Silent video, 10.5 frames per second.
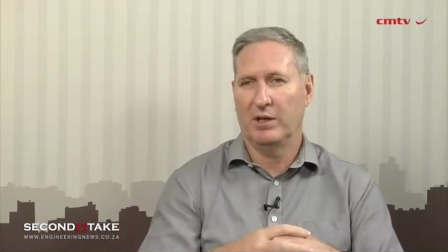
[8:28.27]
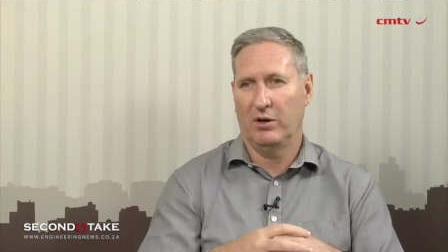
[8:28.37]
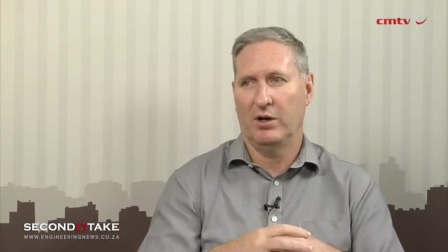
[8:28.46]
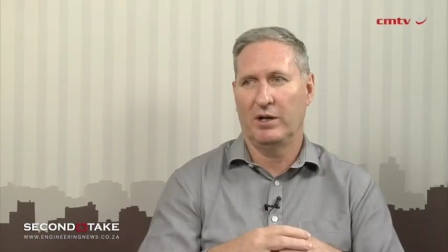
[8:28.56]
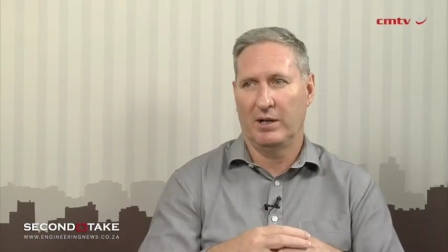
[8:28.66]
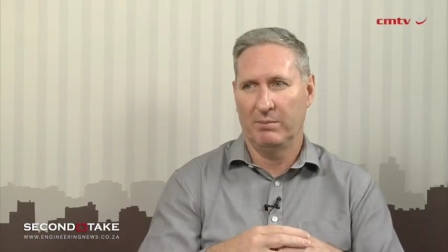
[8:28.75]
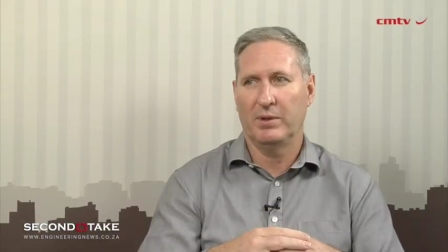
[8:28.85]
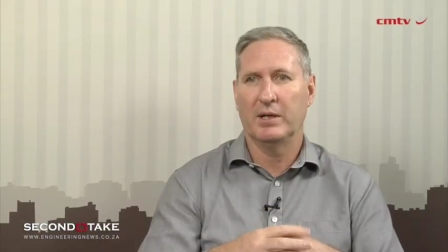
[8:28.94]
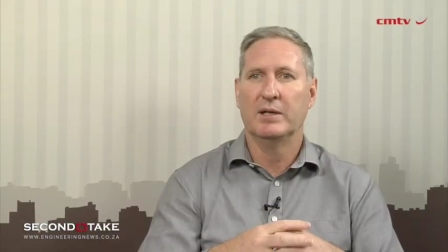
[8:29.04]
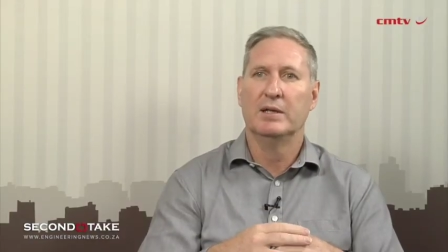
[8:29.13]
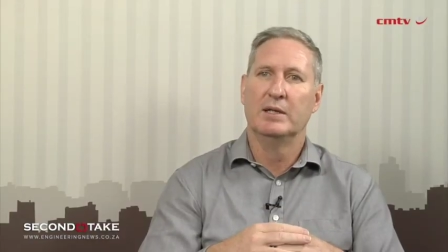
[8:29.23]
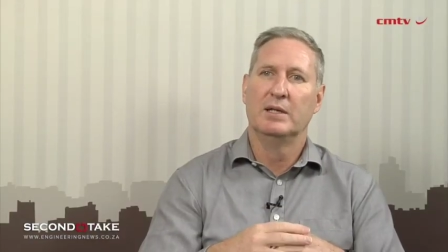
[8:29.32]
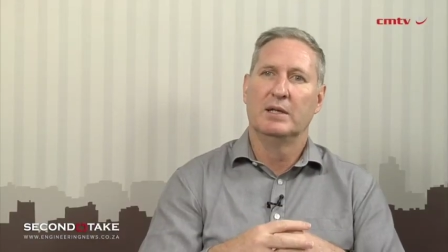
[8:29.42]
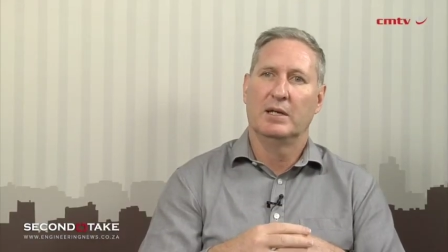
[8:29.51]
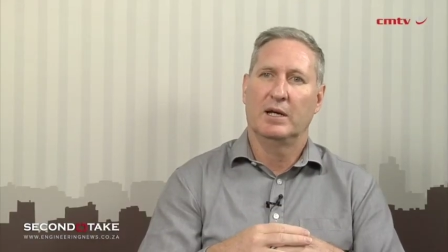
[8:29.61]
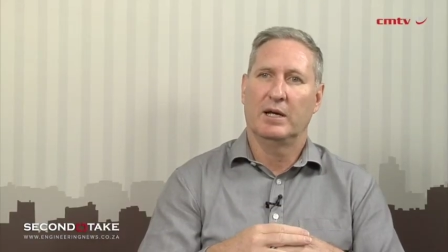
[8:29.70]
there are a number
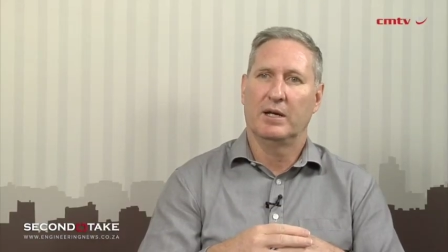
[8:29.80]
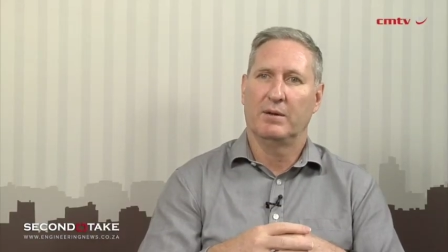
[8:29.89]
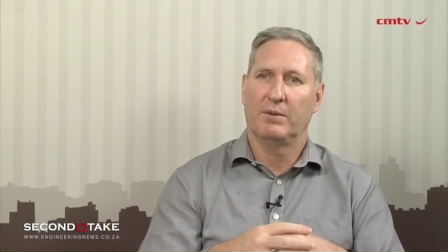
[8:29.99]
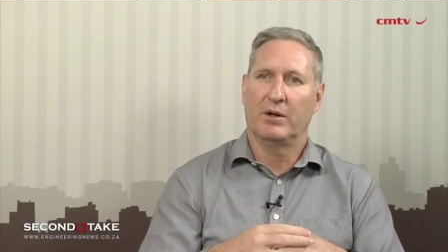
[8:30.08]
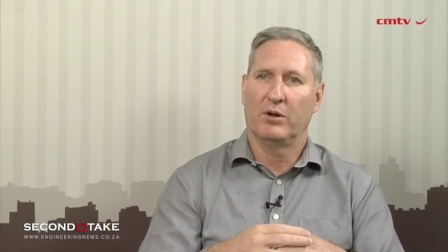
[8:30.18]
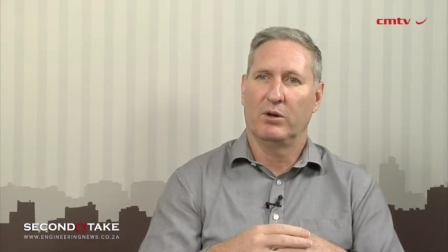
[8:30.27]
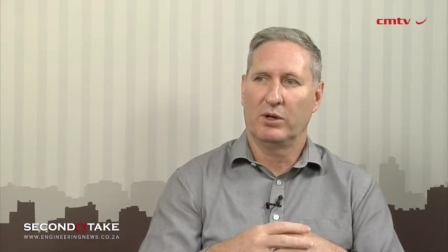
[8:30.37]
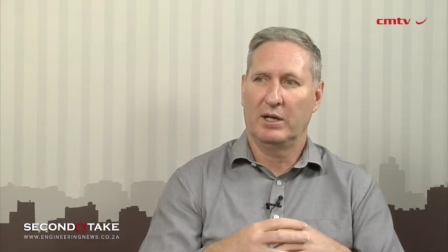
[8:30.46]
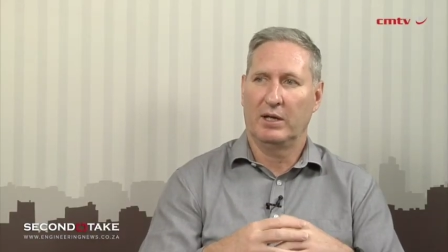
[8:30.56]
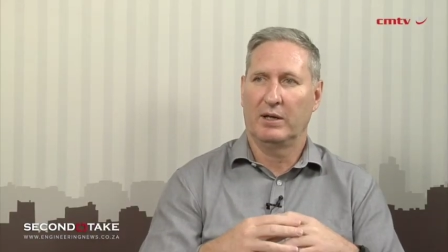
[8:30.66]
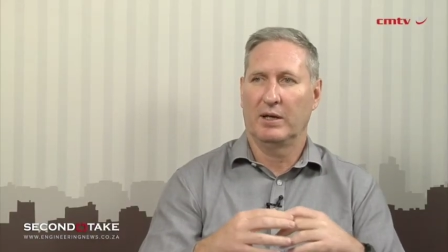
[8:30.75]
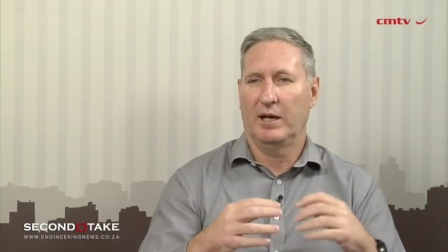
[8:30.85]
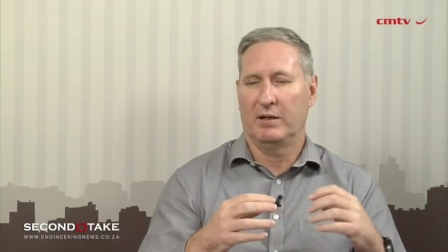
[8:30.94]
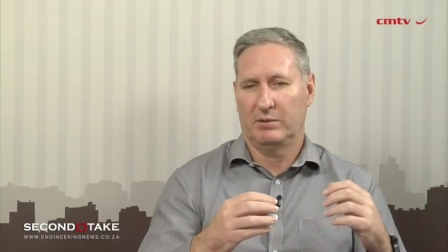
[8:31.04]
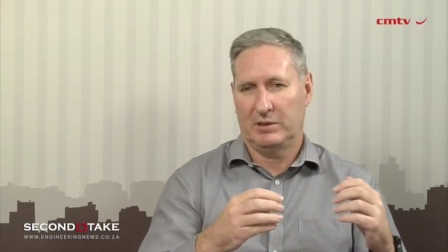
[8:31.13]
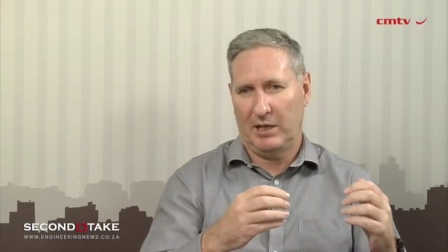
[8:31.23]
that are looking
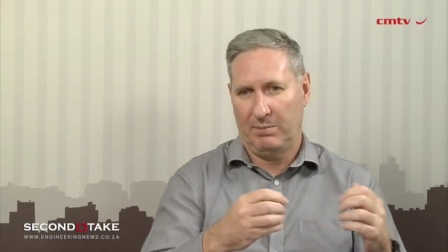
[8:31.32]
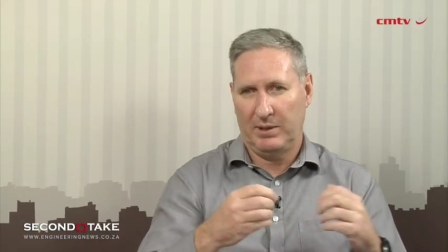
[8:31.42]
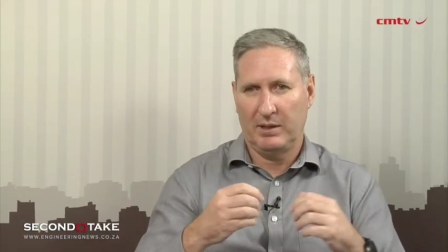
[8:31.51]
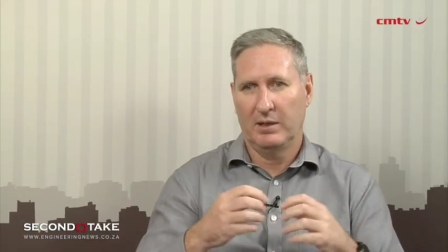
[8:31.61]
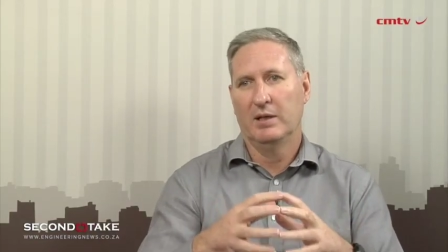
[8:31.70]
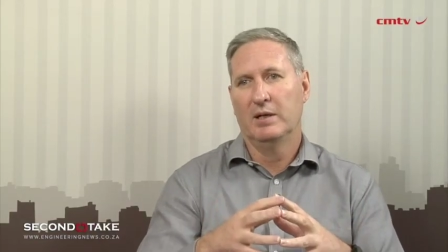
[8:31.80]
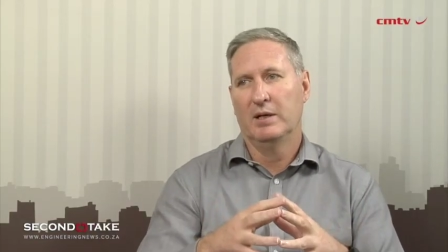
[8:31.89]
at tapping